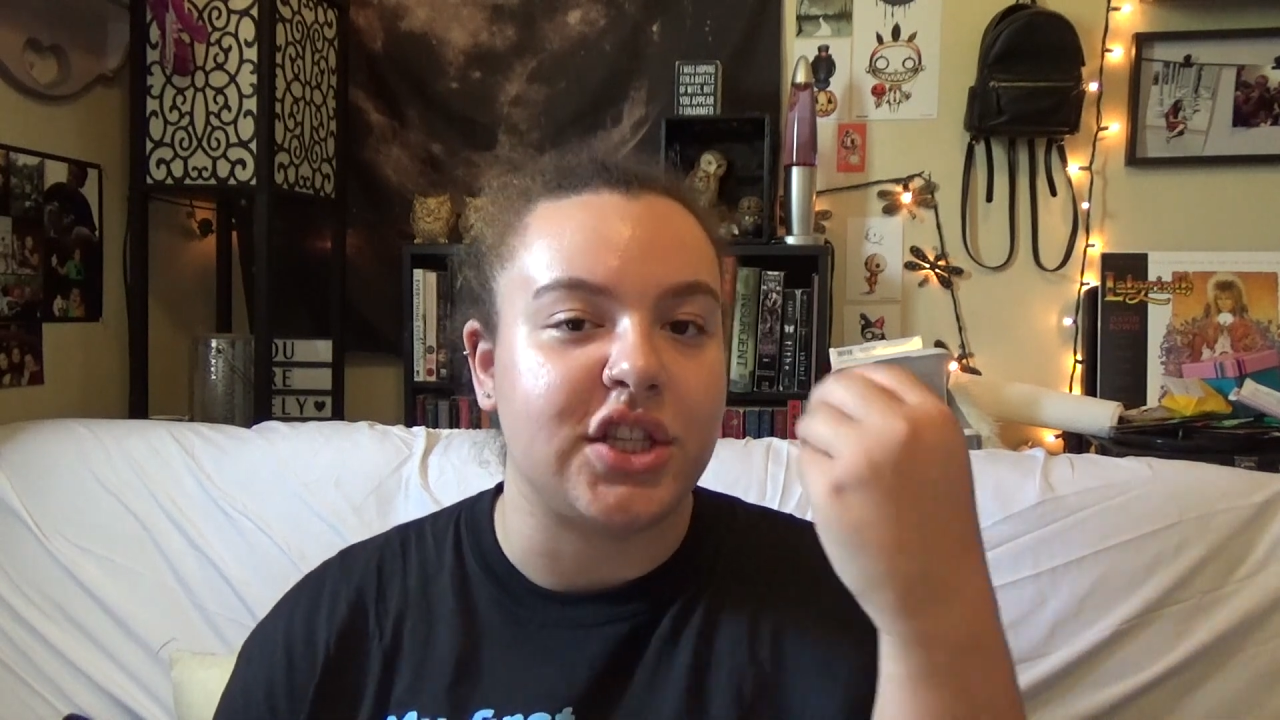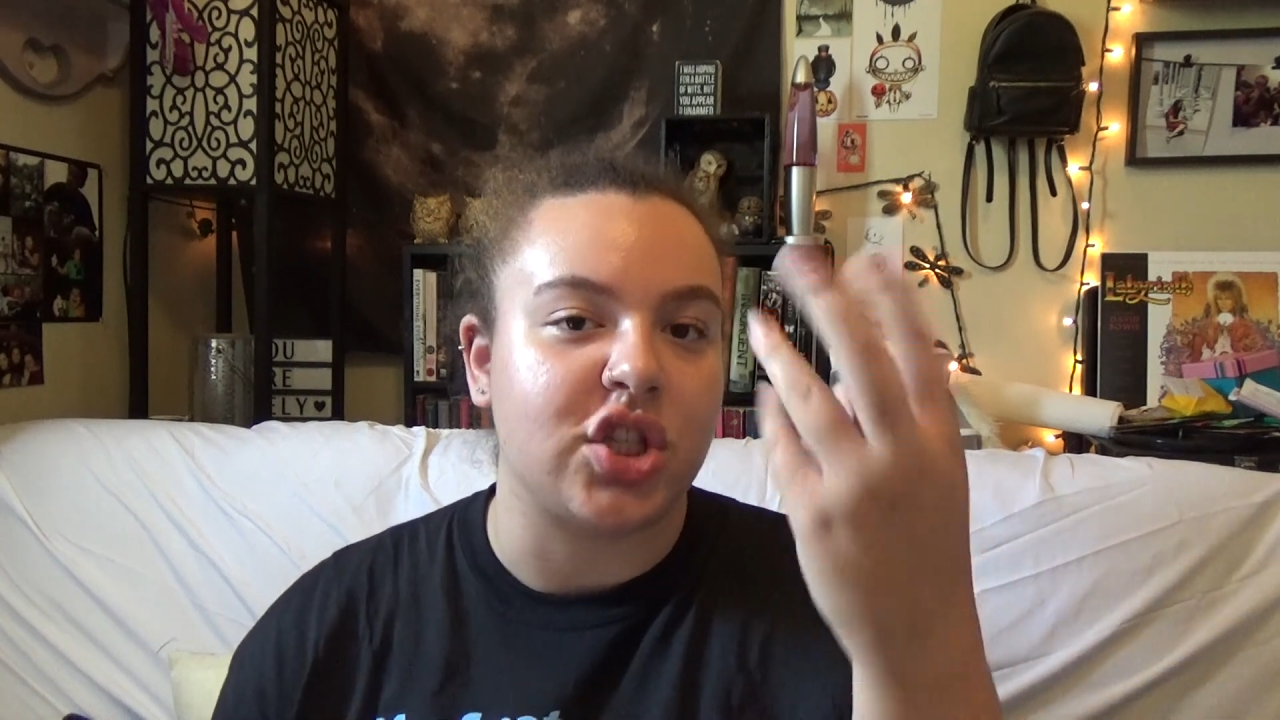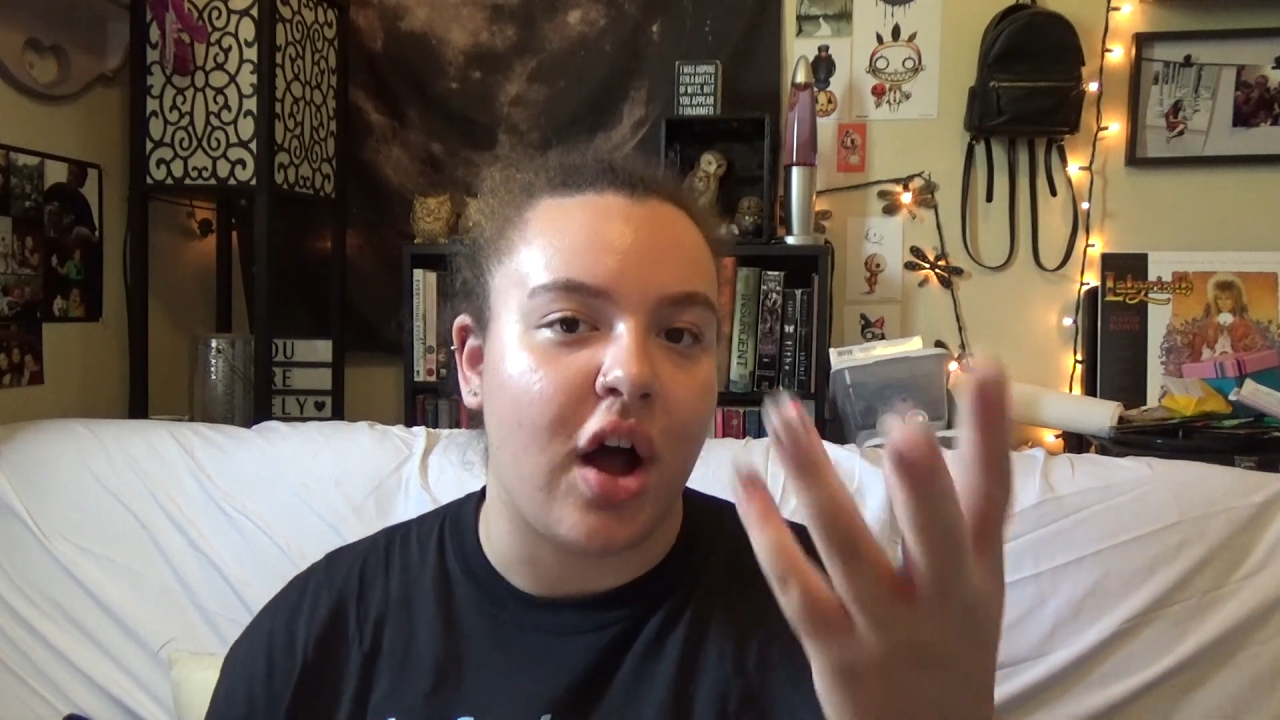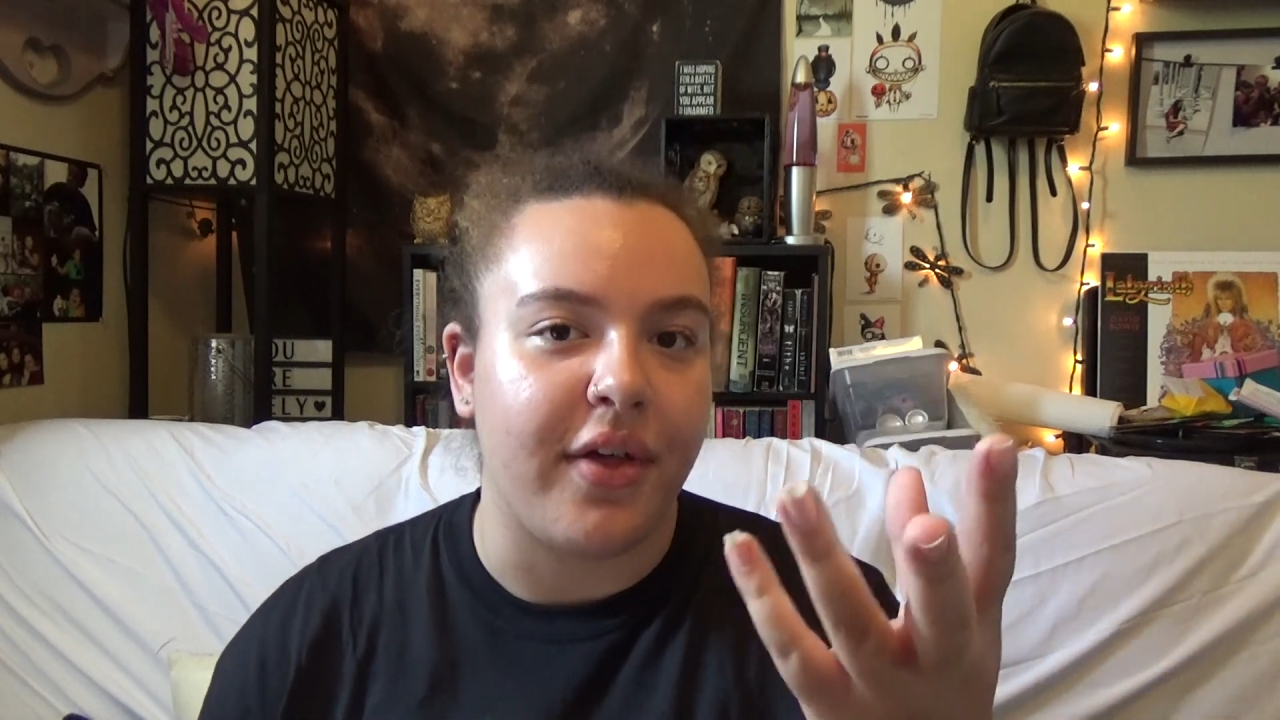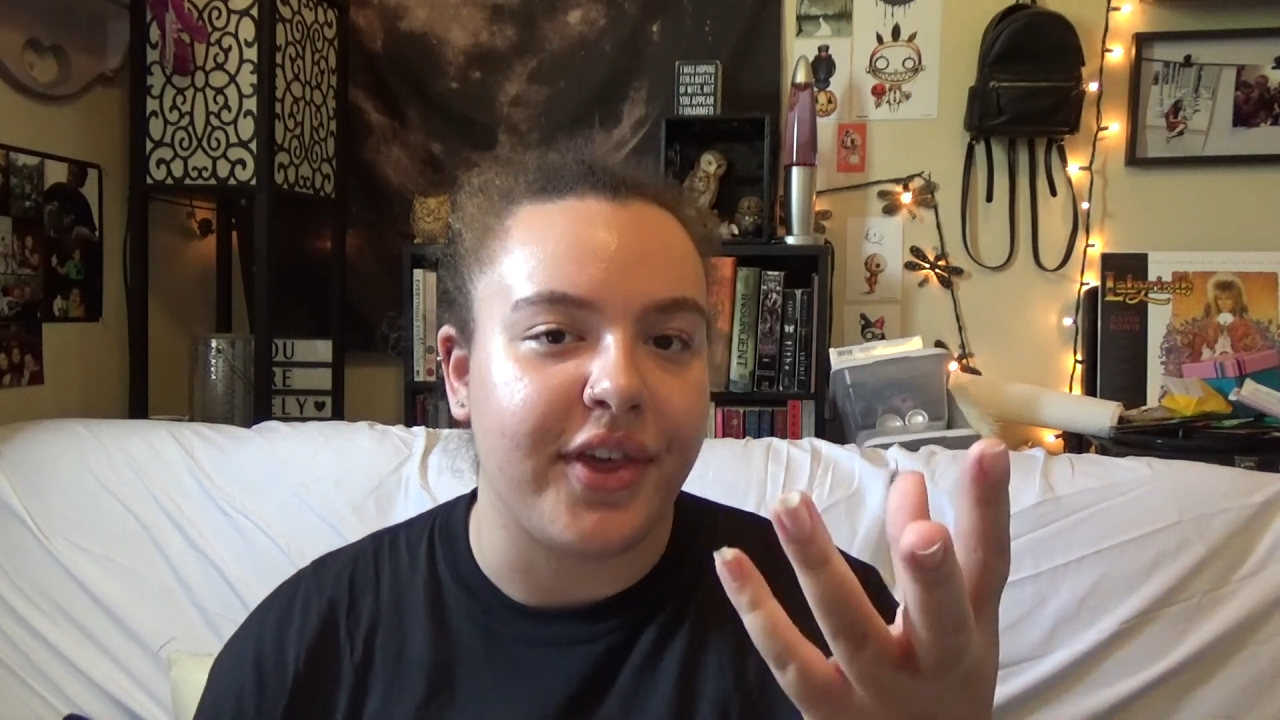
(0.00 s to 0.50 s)
like
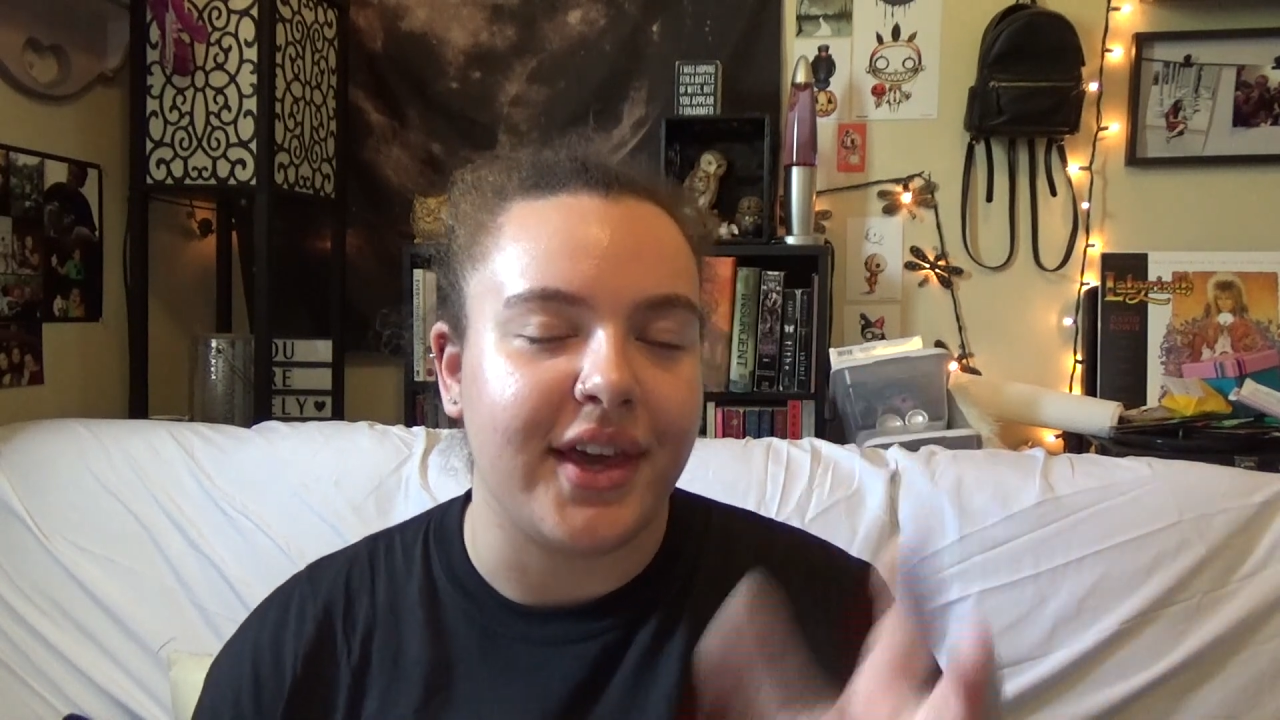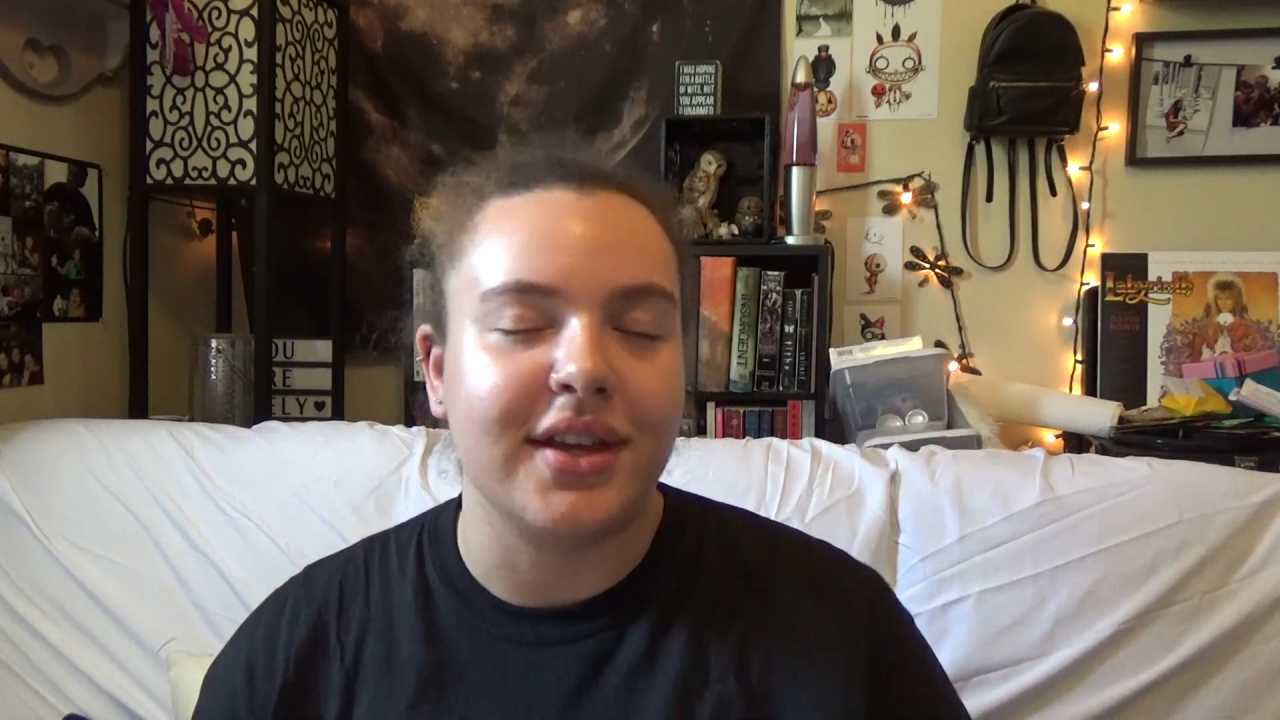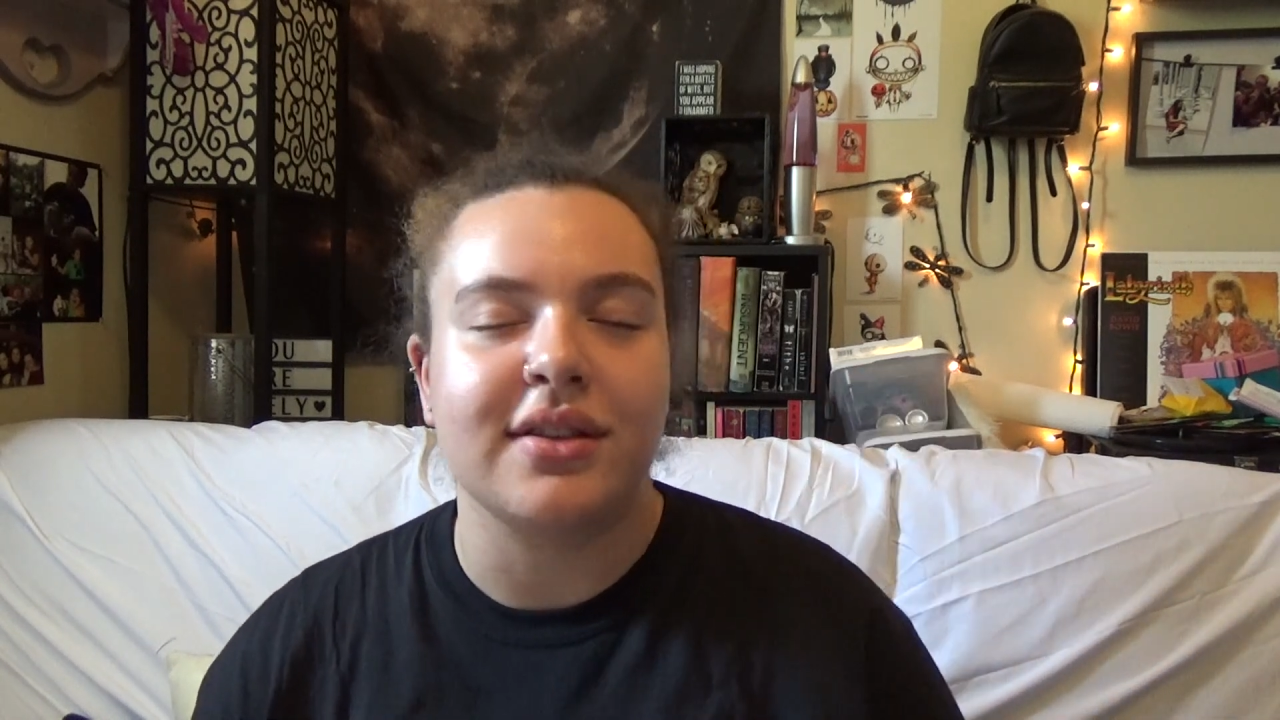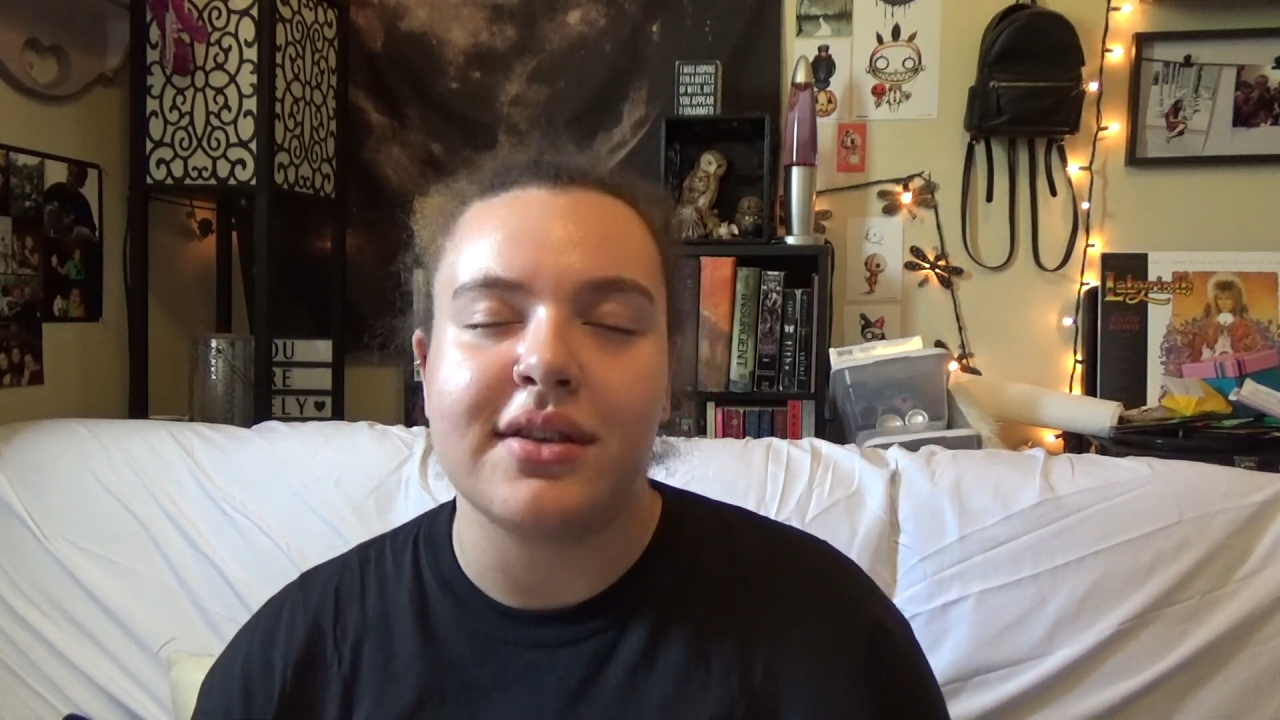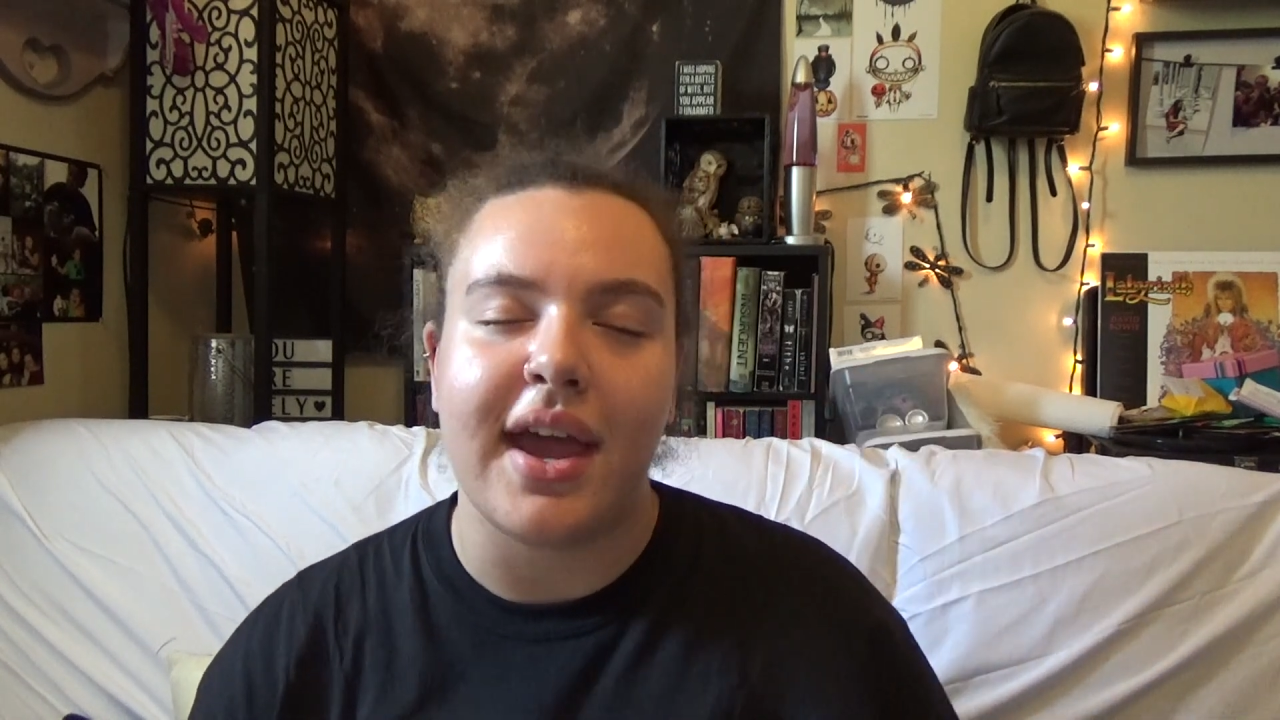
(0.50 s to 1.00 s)
saw
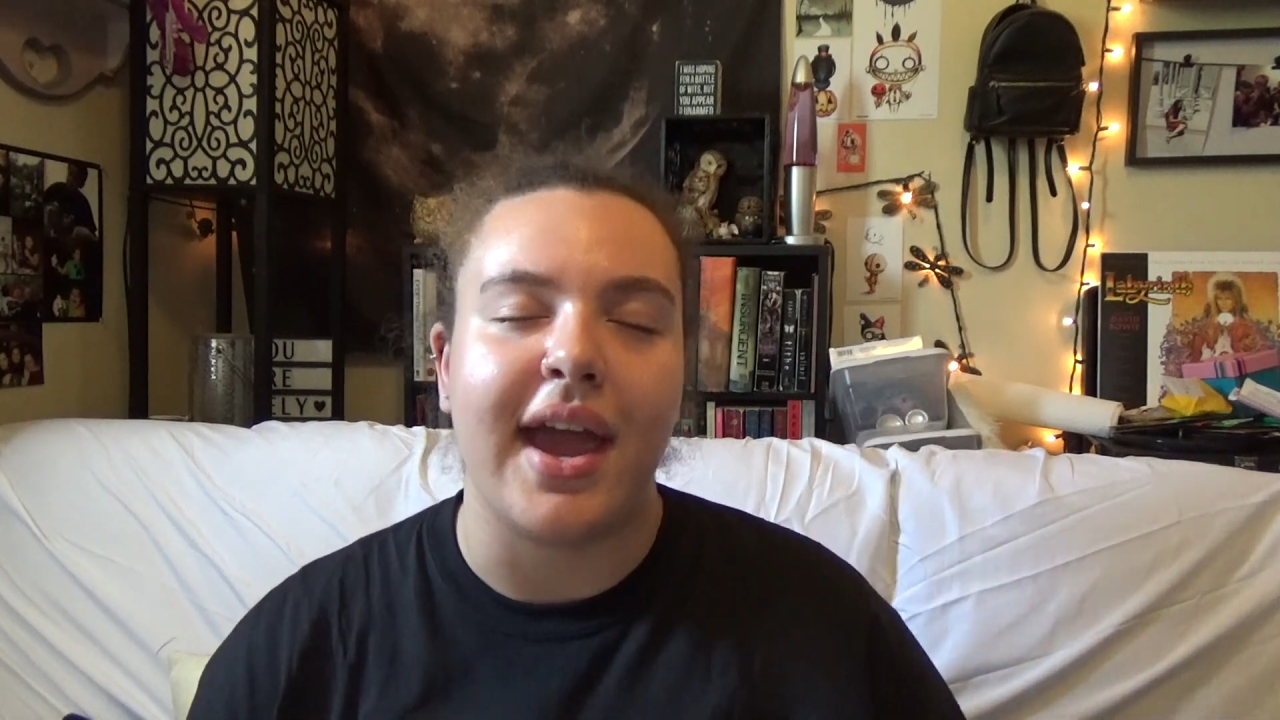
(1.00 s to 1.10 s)
things,